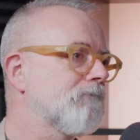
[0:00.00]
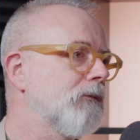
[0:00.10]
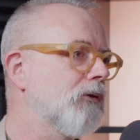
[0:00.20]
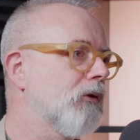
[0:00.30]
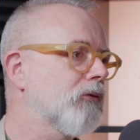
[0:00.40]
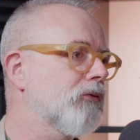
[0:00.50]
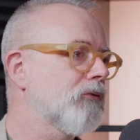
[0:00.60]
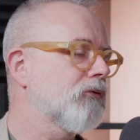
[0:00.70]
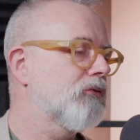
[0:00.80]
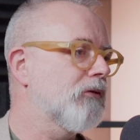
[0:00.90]
not
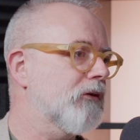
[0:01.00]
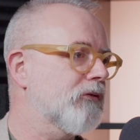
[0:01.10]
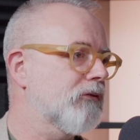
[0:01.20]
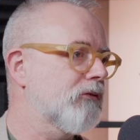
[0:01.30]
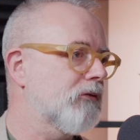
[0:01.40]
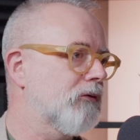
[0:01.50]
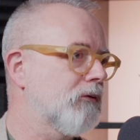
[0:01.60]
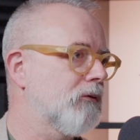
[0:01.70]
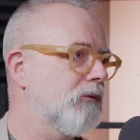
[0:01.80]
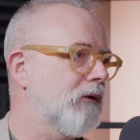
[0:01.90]
just
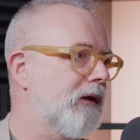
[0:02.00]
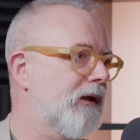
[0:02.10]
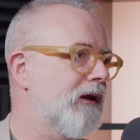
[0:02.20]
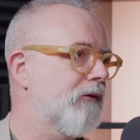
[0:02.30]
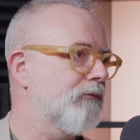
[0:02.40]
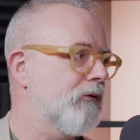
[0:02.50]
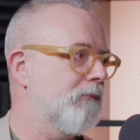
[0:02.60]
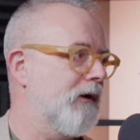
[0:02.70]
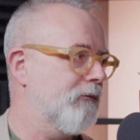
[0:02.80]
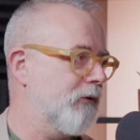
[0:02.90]
to hear
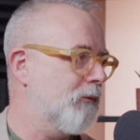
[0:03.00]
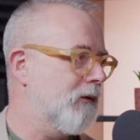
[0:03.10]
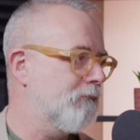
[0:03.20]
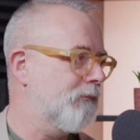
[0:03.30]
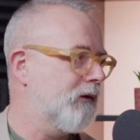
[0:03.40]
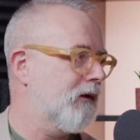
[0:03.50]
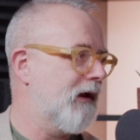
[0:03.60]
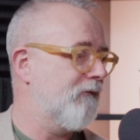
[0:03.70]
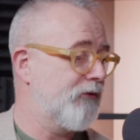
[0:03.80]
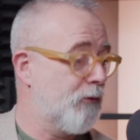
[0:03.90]
from everyone, but
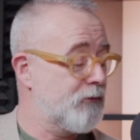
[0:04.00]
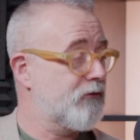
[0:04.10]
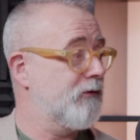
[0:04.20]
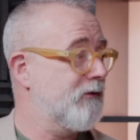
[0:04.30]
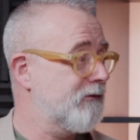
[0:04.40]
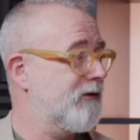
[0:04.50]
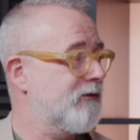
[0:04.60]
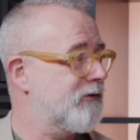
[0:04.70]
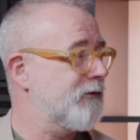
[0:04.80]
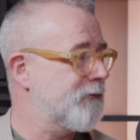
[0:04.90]
have the opportunity
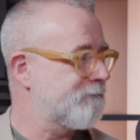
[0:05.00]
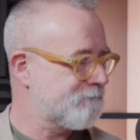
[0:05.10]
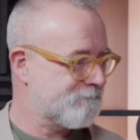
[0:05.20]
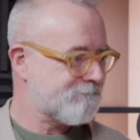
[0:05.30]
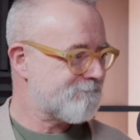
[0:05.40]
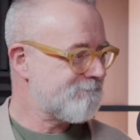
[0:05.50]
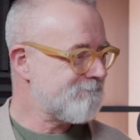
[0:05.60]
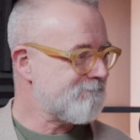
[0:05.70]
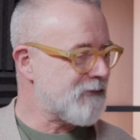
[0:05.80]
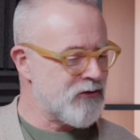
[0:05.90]
to
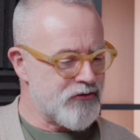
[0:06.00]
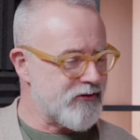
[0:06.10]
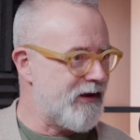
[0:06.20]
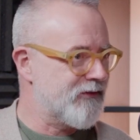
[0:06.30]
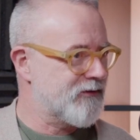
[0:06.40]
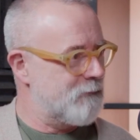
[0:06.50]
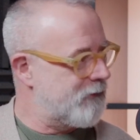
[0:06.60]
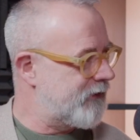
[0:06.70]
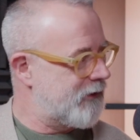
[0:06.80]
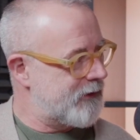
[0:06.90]
share some
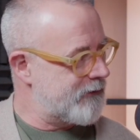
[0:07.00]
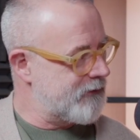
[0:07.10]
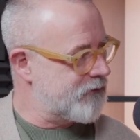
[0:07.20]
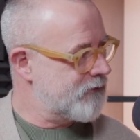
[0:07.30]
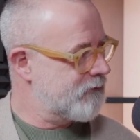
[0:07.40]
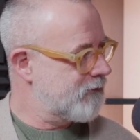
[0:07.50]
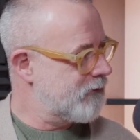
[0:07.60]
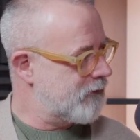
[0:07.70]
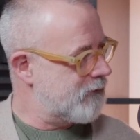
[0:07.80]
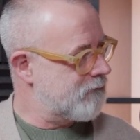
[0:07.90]
of the ideas,
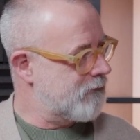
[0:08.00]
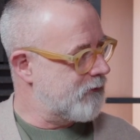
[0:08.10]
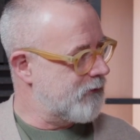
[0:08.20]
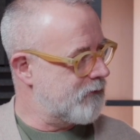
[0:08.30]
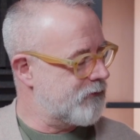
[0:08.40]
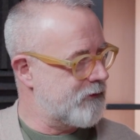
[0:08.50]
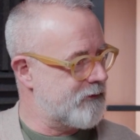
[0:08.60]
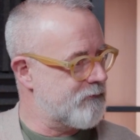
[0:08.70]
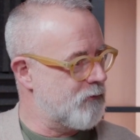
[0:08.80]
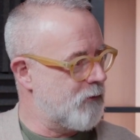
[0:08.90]
the
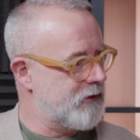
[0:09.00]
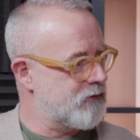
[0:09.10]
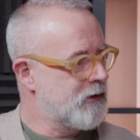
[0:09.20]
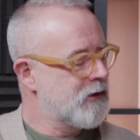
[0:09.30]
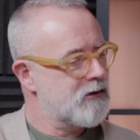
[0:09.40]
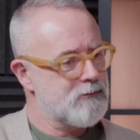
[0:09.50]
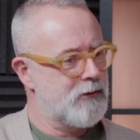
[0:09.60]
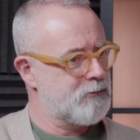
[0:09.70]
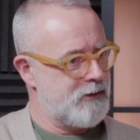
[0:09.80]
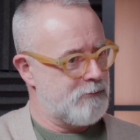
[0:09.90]
different ways. Because
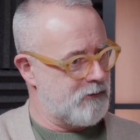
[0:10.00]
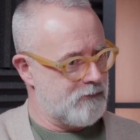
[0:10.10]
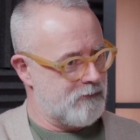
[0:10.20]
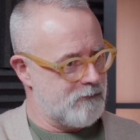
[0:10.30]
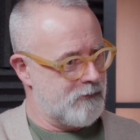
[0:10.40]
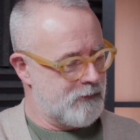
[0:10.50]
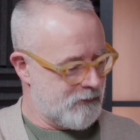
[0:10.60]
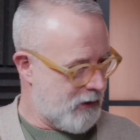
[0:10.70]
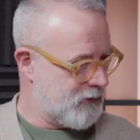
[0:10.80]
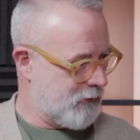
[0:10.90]
most people,
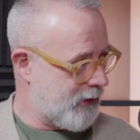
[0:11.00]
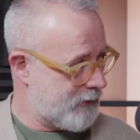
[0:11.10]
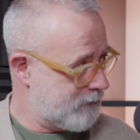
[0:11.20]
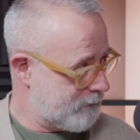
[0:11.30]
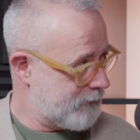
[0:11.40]
unlike